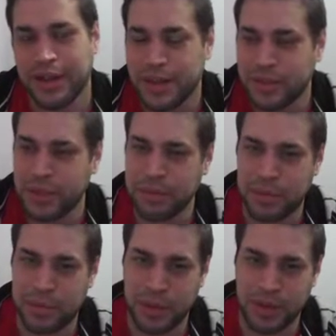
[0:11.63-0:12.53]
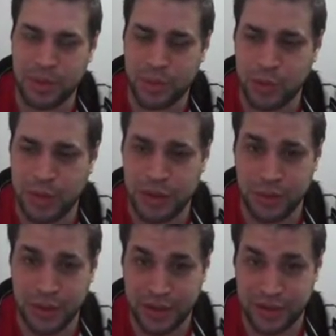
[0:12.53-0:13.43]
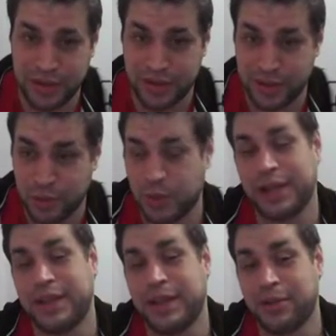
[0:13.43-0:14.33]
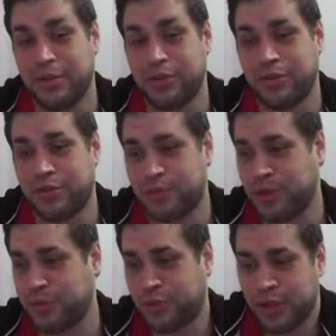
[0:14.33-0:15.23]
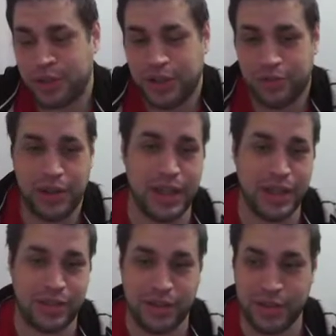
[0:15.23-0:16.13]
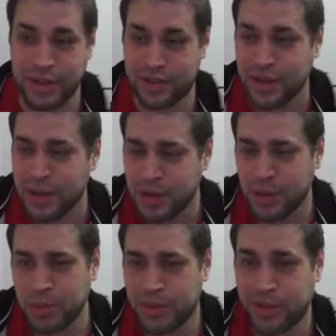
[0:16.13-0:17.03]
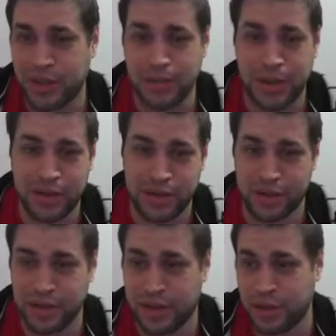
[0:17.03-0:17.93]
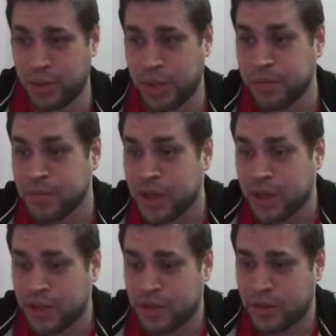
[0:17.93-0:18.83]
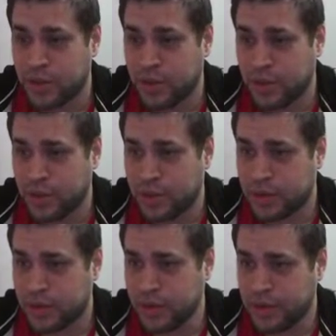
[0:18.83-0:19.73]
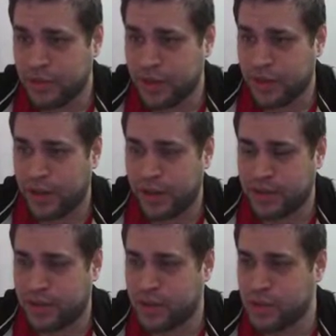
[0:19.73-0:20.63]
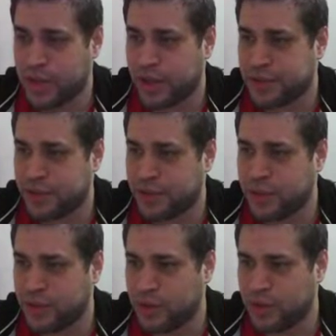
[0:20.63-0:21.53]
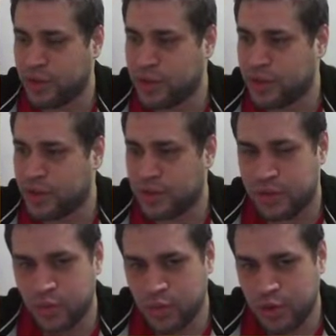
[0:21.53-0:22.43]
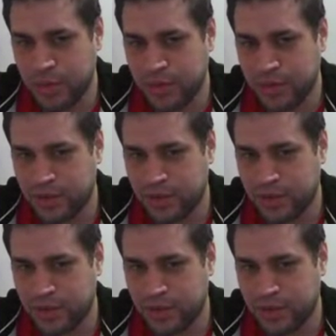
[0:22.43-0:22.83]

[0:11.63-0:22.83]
not many people will be doing this uh, right now before the Valhalla Assault ends, but we'll be talking about this uh, anyway. So this event has these two characters here. You see that these two women